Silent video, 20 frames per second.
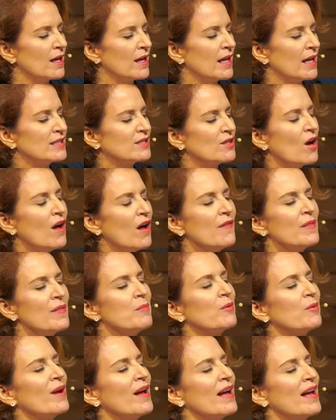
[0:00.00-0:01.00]
it's on the
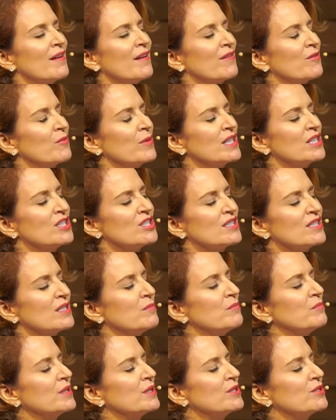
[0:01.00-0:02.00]
breath. We can
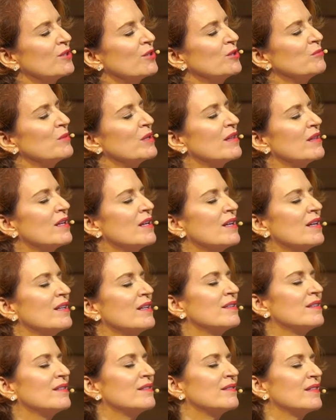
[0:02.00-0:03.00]
simply turn
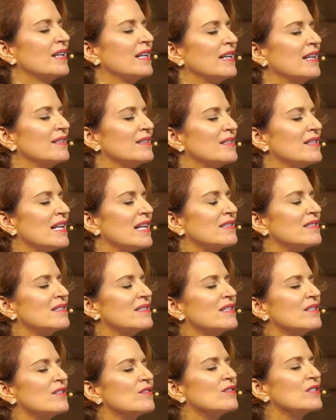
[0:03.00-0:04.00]
within to that
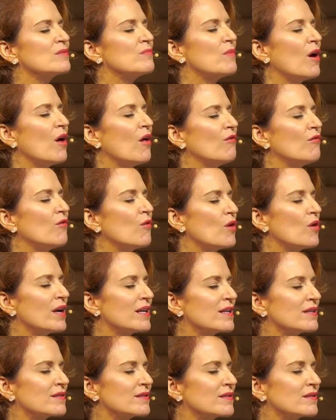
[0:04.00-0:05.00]
still small
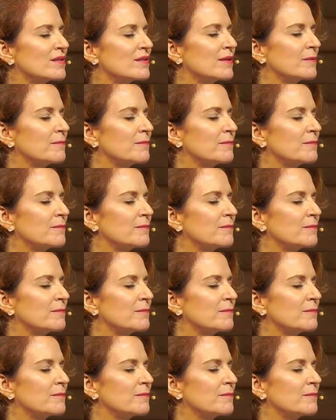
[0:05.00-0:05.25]
voice